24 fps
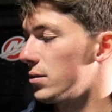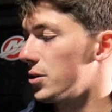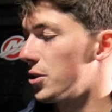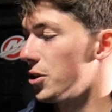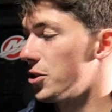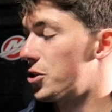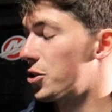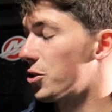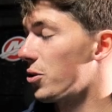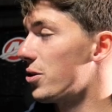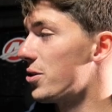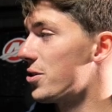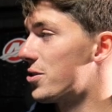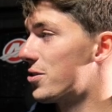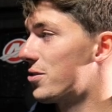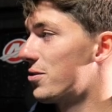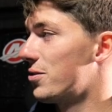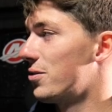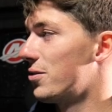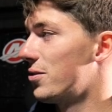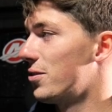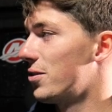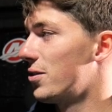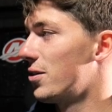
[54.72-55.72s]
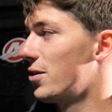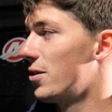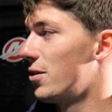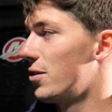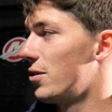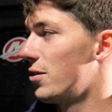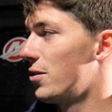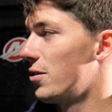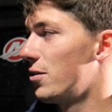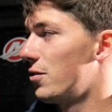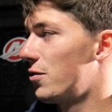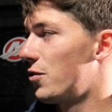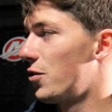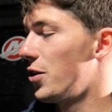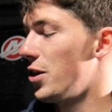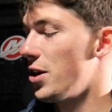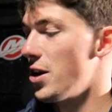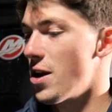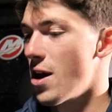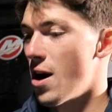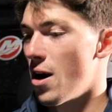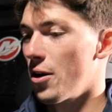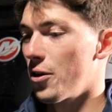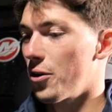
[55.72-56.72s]
good choice for, this video. For the
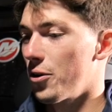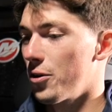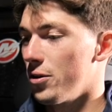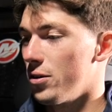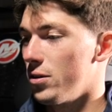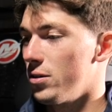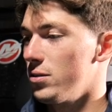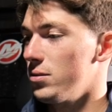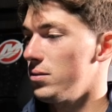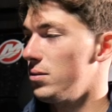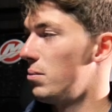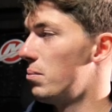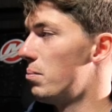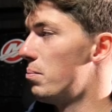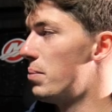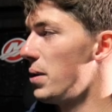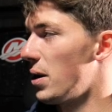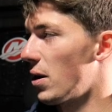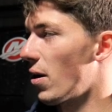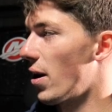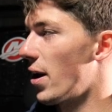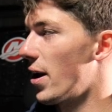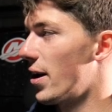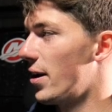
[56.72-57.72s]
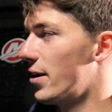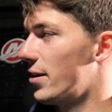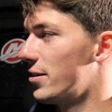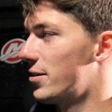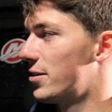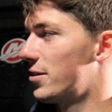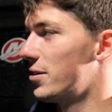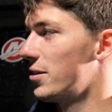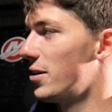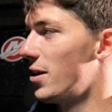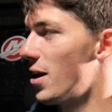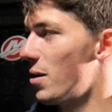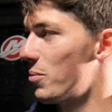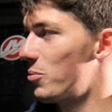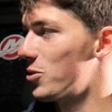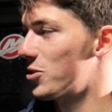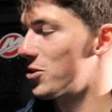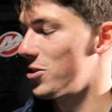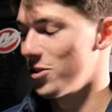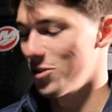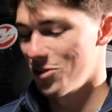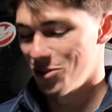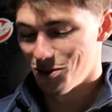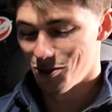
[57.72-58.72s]
inaugural beer yeah, and
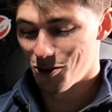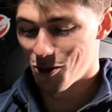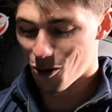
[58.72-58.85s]
episode, Of